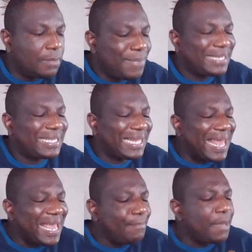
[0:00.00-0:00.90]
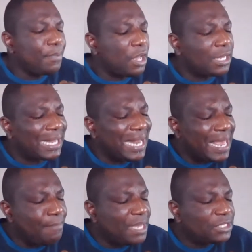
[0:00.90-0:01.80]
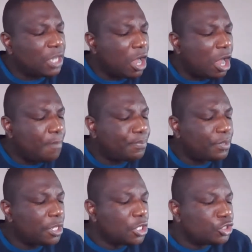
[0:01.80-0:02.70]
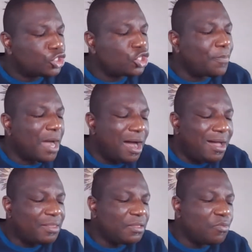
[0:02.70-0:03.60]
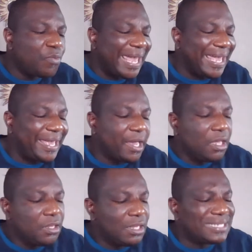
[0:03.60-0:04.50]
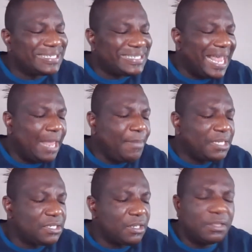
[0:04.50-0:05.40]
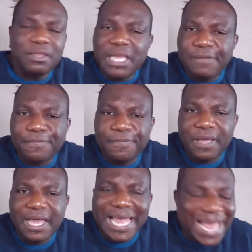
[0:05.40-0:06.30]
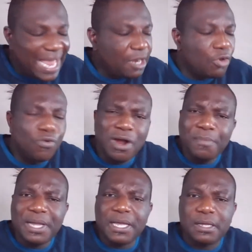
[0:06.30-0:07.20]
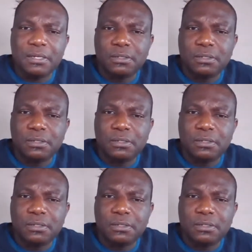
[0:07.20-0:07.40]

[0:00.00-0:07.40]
but climbeth climbeth up some other way, the same is a thief and a robber.